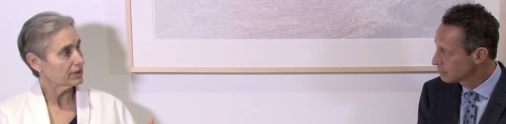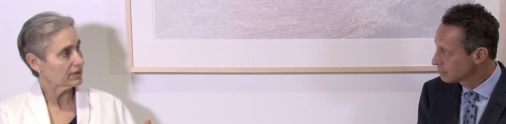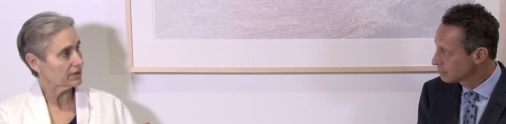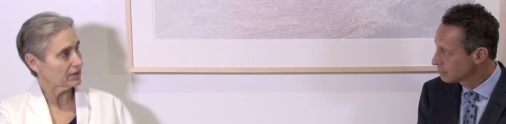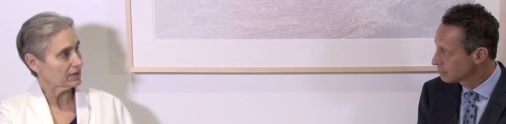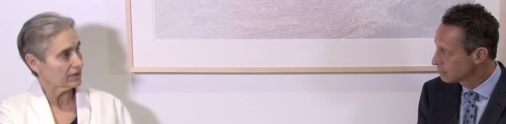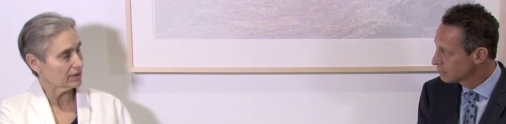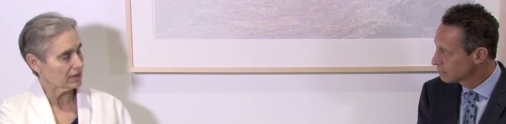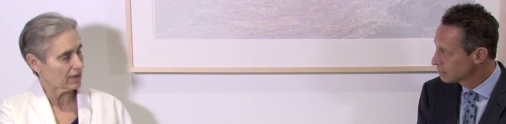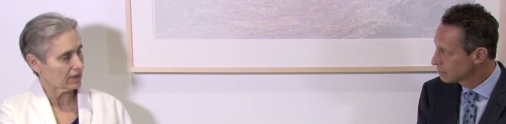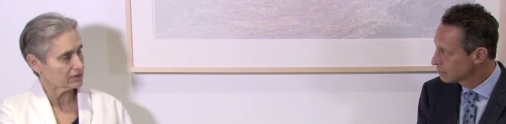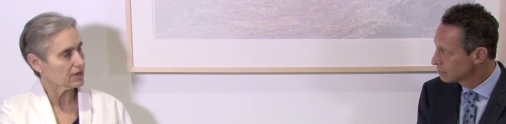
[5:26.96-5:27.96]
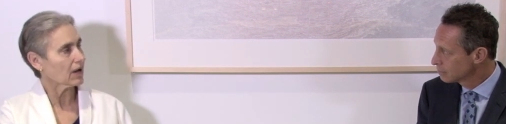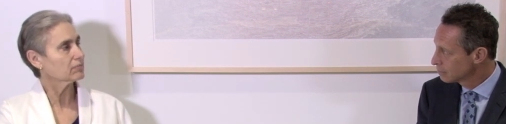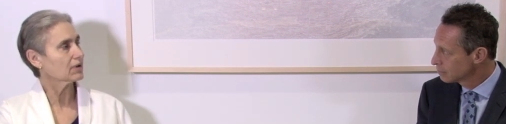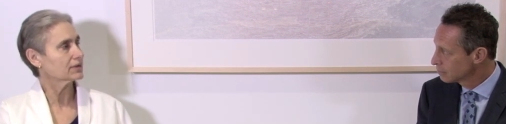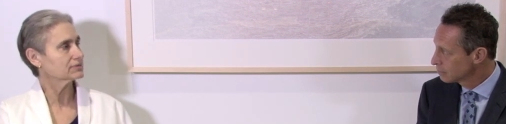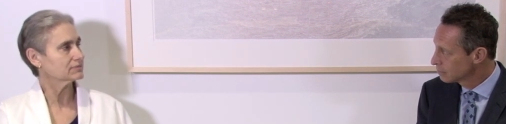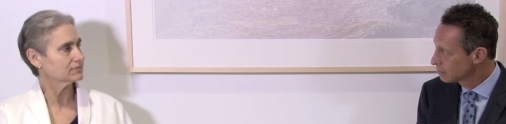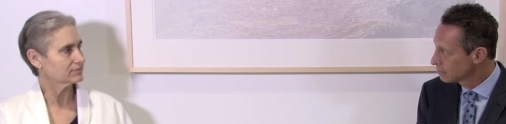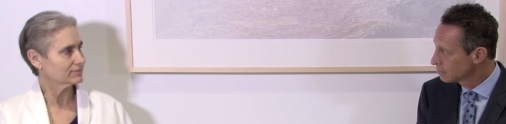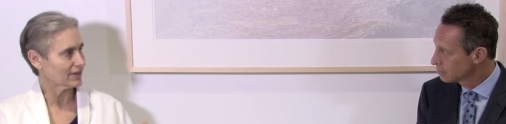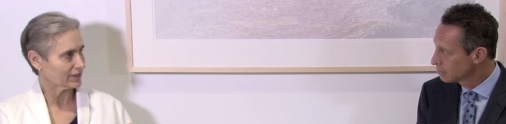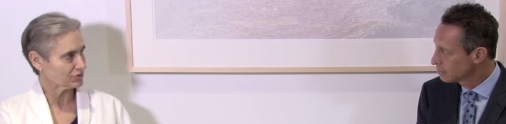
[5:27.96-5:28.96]
Speaker 1: the uh, timeline
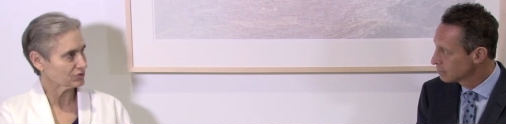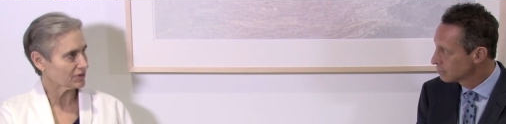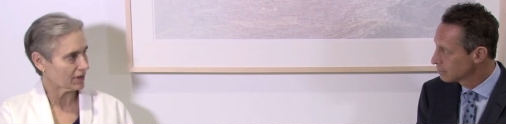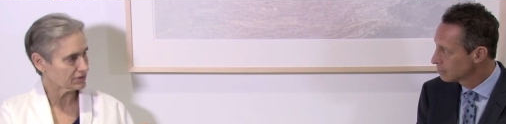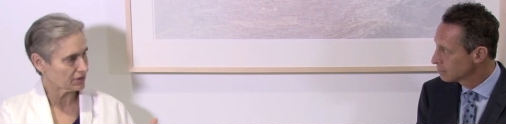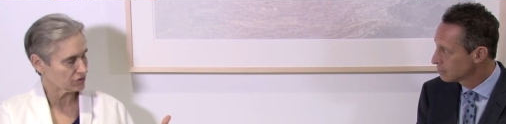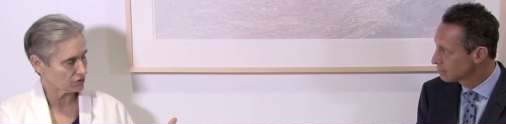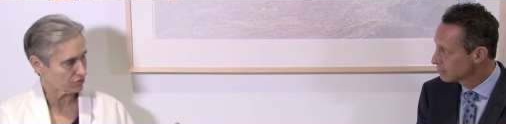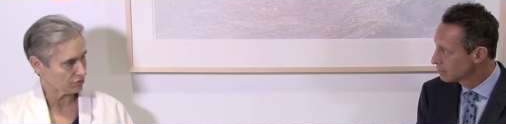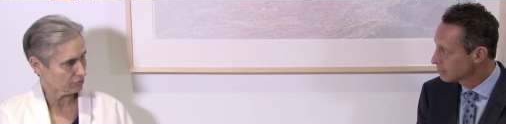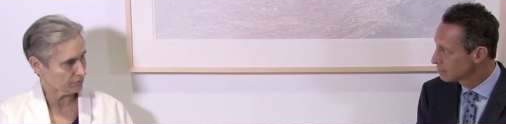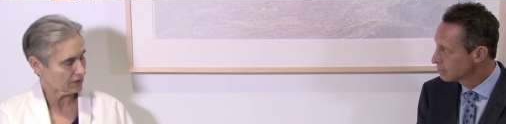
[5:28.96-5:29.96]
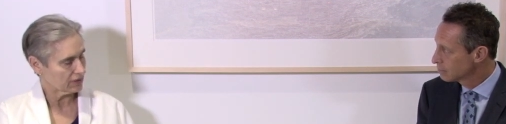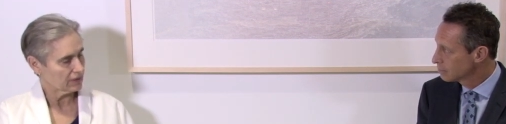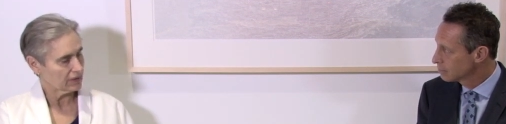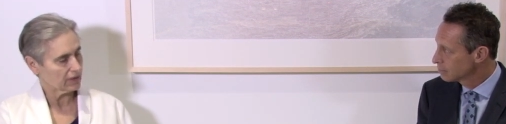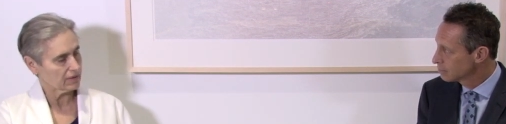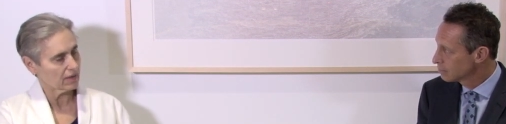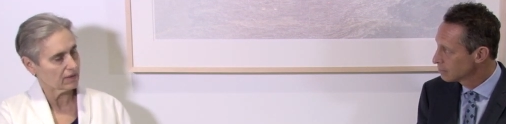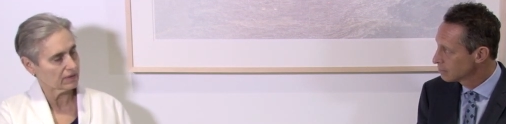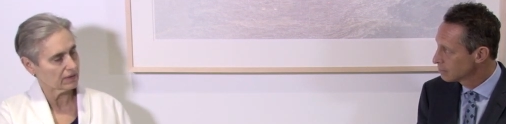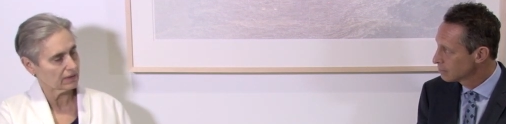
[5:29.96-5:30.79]
exercise as a group and then